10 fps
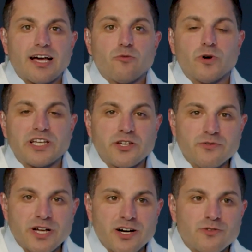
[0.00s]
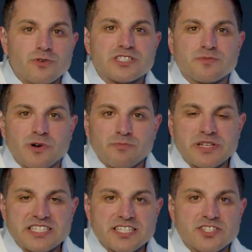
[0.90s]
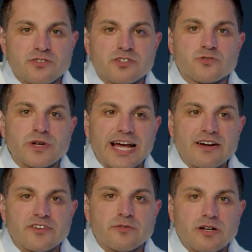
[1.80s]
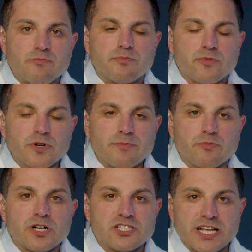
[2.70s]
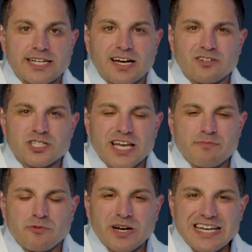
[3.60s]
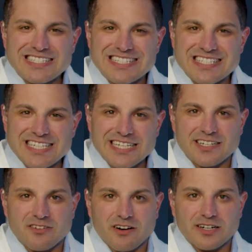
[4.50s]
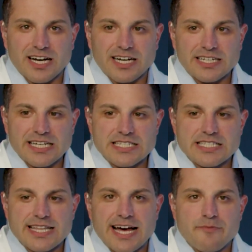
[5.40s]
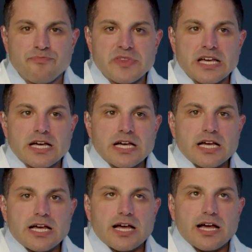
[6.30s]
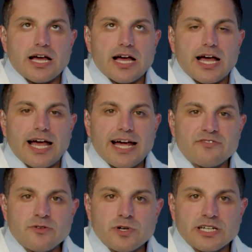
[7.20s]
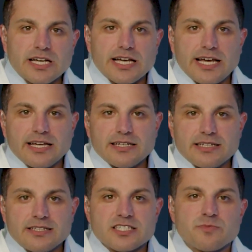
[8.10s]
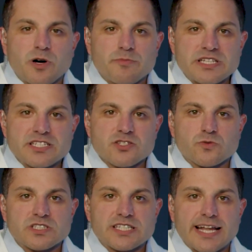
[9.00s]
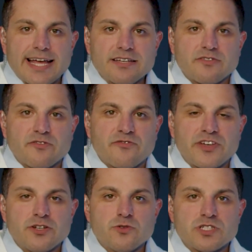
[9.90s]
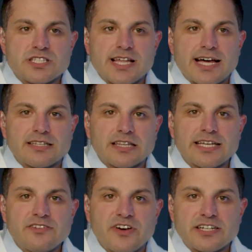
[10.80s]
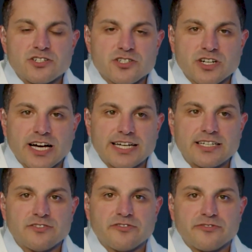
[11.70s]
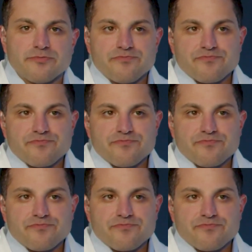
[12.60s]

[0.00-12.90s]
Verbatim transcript: what you know, what small business owners, what everyone, and really bridge that knowledge gap. And what I see here, Arnon, is that everyone in the small business world today views that lead vendors are kind of,